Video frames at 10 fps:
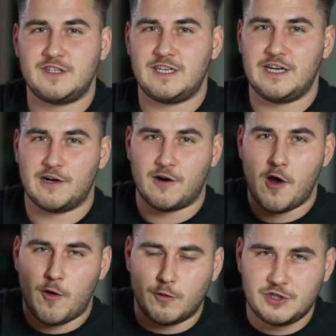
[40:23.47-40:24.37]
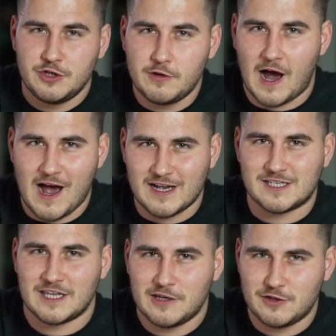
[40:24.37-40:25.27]
to hear what you
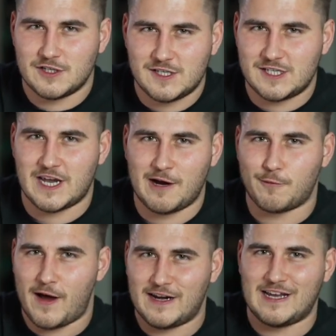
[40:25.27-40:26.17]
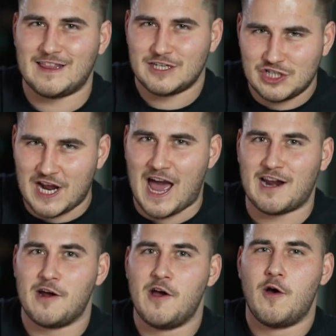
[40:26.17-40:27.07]
guys think you should say right in the
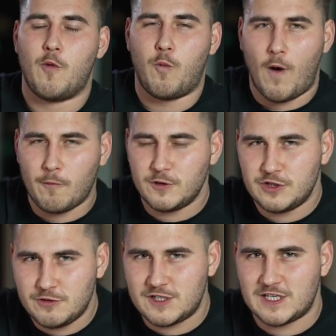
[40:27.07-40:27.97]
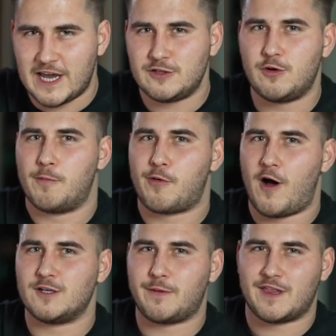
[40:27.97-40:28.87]
chat. What would you say to a
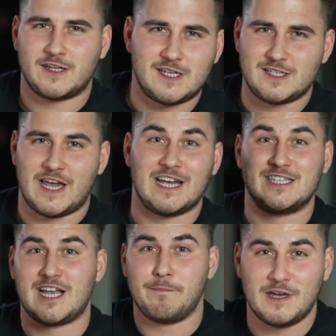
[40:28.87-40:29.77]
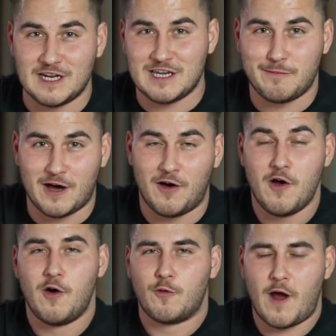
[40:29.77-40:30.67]
prospect that says, hey, send me an email?
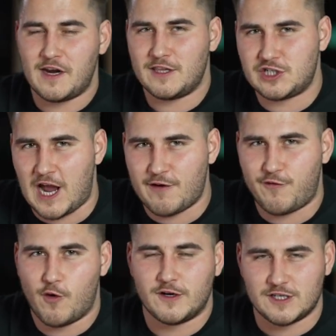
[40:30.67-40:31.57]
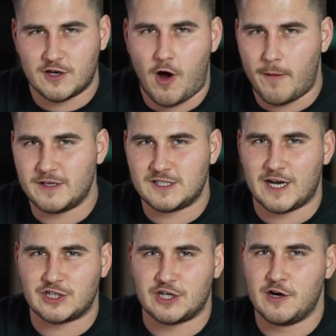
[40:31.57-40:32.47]
Write in the chat for us in the comments
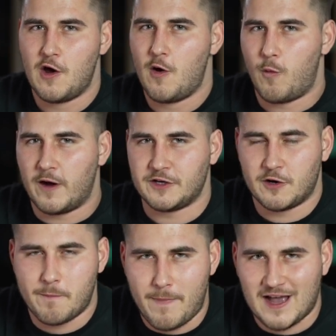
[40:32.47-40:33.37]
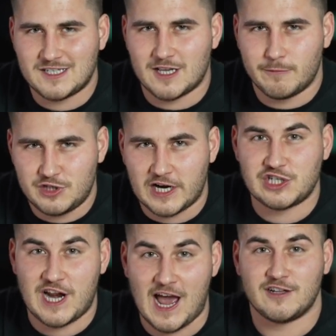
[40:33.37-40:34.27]
section what your best
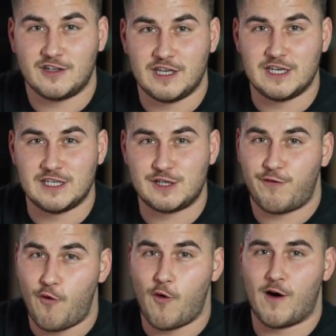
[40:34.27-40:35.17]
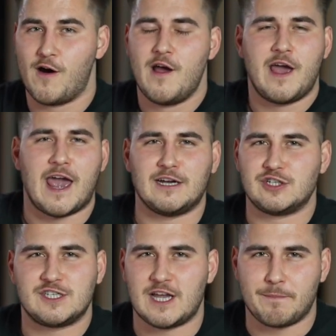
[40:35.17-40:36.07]
objection handle is for, hey,
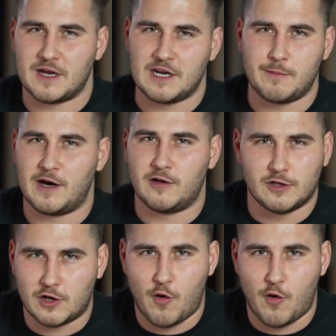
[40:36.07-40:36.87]
just send me an email, I'll look